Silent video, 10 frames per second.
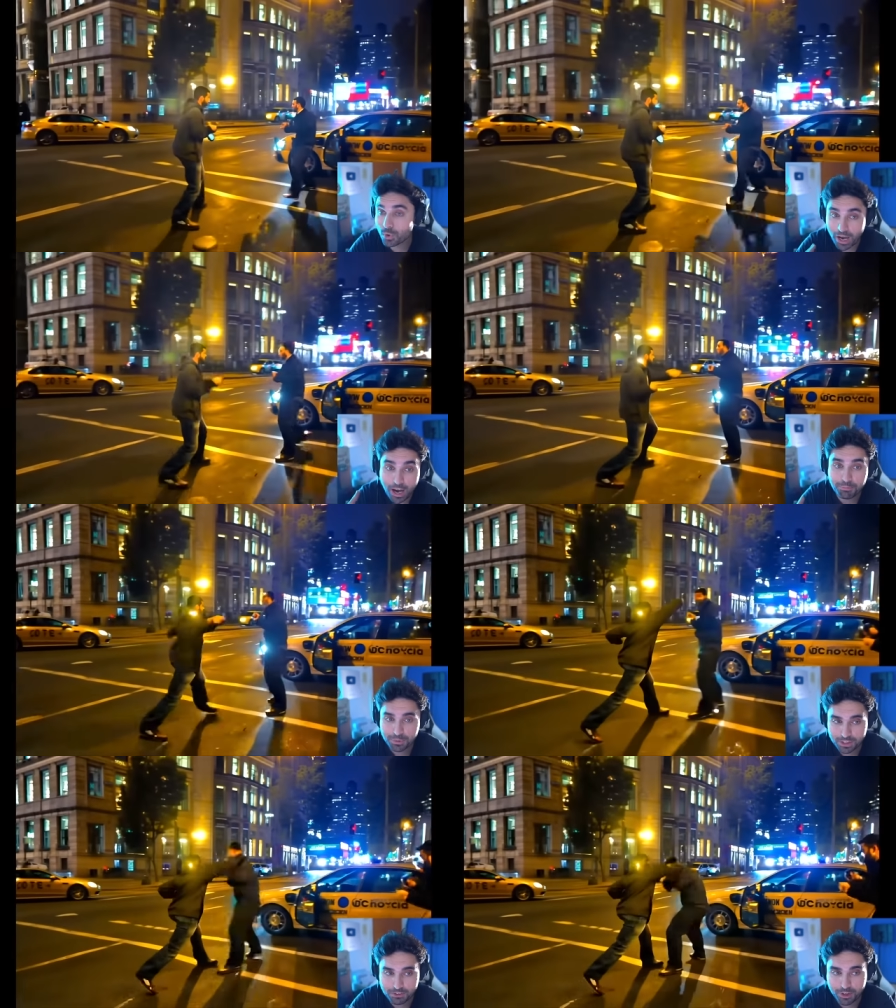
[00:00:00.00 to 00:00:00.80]
to have
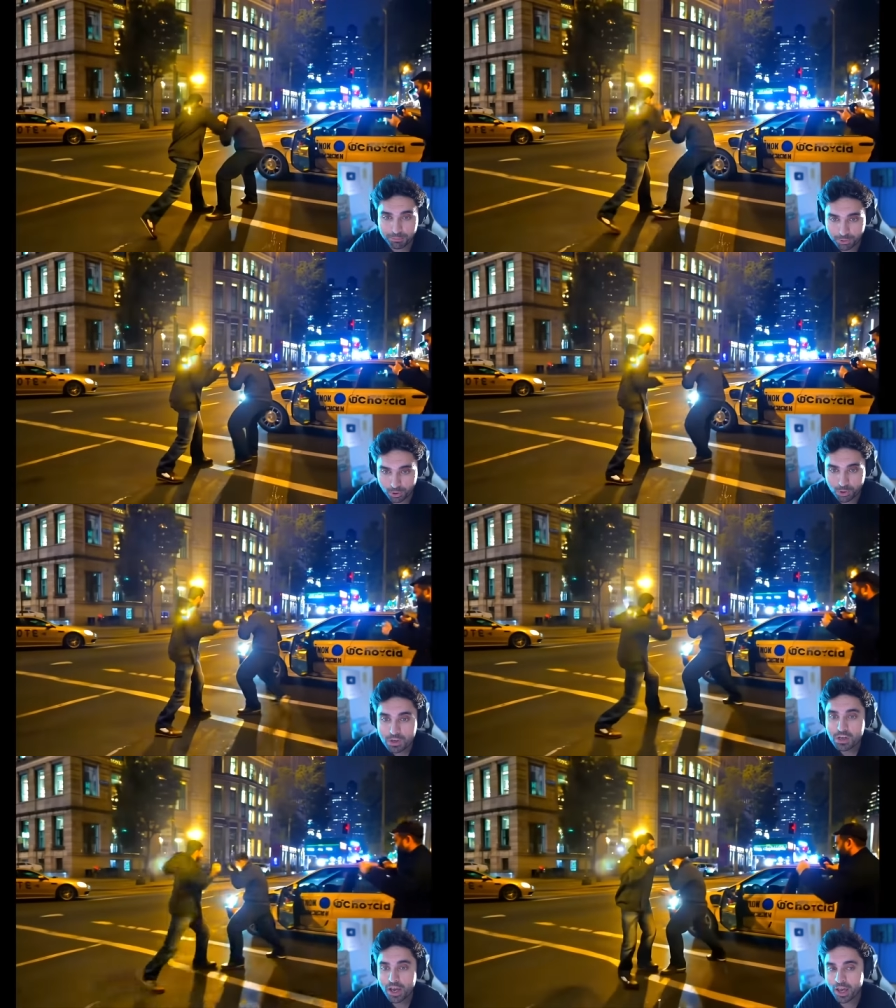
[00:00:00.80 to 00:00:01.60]
P S five Pro.
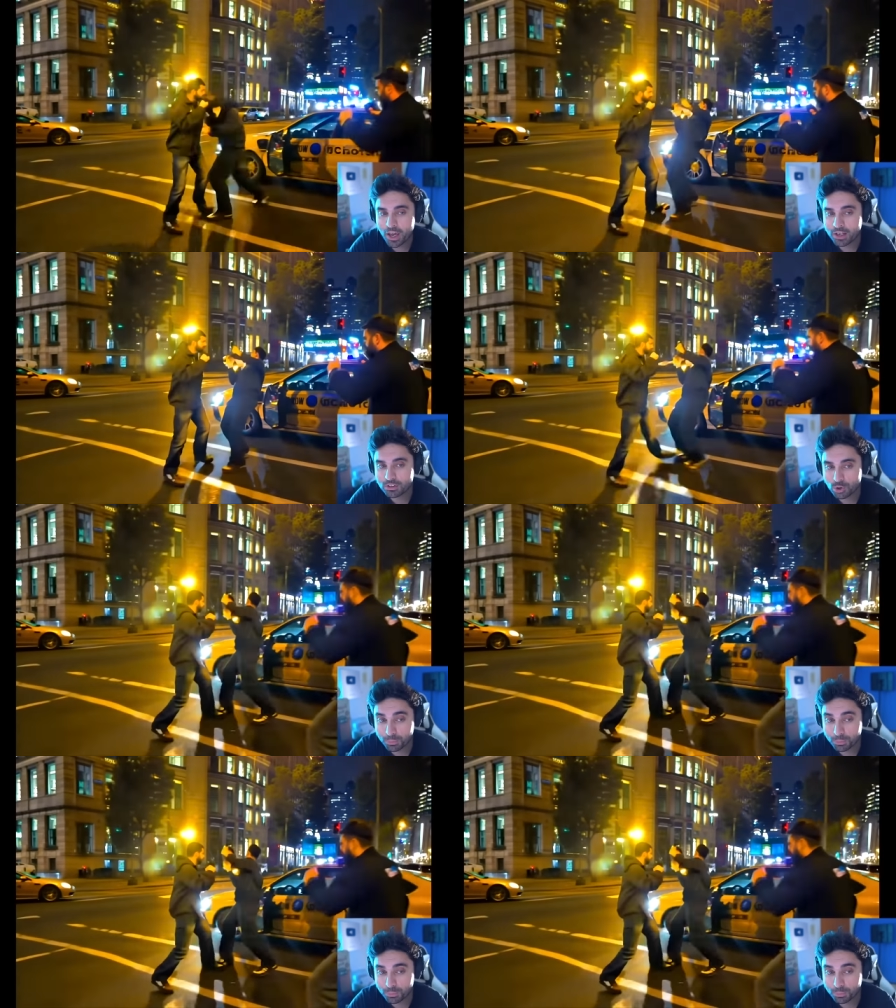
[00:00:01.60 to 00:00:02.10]
And, and